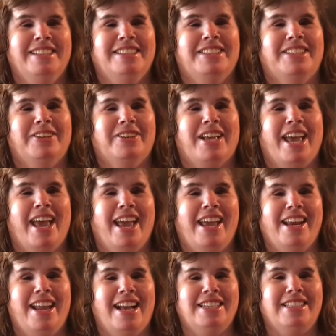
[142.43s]
So
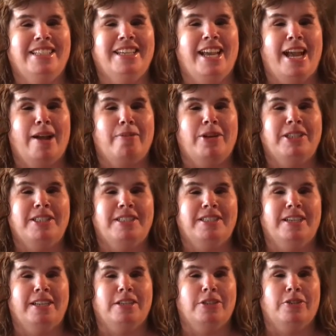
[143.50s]
Kate has the camera. She's
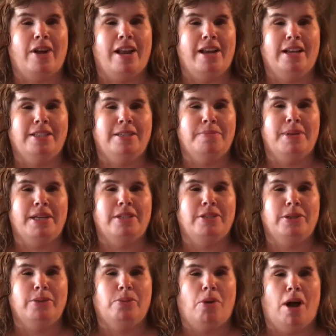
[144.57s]
gonna try not to be
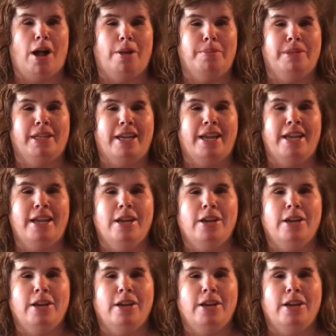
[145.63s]
too wobbly.